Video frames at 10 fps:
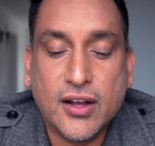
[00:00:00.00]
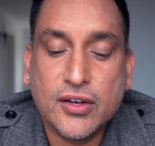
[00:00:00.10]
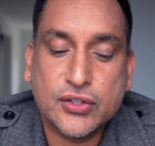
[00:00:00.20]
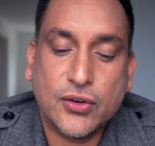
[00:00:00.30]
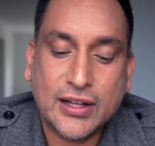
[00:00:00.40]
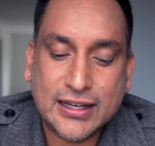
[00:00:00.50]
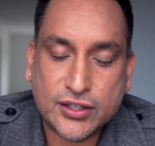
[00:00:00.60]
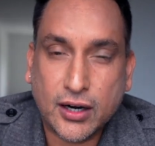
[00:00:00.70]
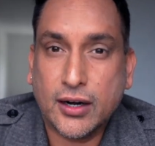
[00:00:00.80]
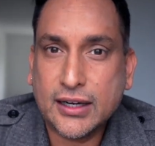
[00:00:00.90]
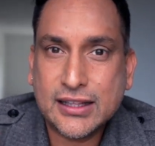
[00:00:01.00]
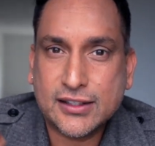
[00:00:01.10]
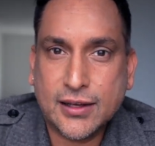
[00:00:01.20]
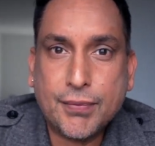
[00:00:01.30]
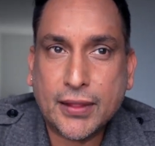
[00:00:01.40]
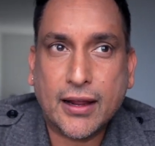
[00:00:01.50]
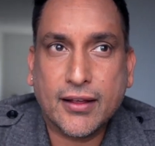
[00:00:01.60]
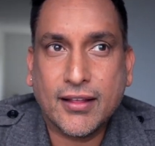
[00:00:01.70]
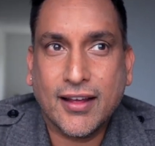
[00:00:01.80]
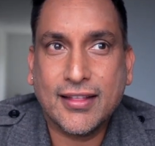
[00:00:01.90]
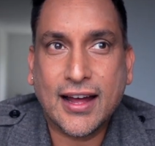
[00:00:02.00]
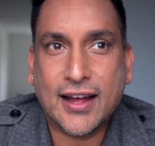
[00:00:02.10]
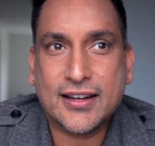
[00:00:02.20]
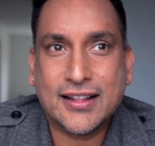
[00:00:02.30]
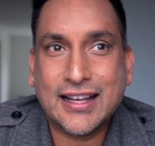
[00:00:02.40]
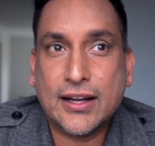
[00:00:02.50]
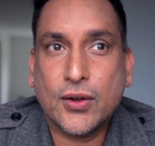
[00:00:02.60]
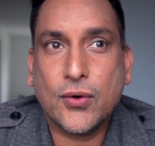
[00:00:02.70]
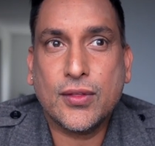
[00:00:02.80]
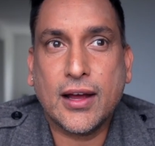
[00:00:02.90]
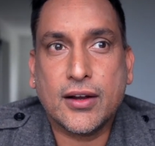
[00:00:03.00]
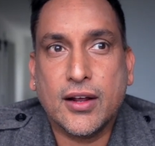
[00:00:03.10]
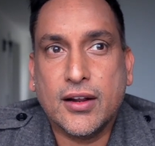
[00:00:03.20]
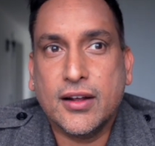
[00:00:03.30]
So they target something that they know that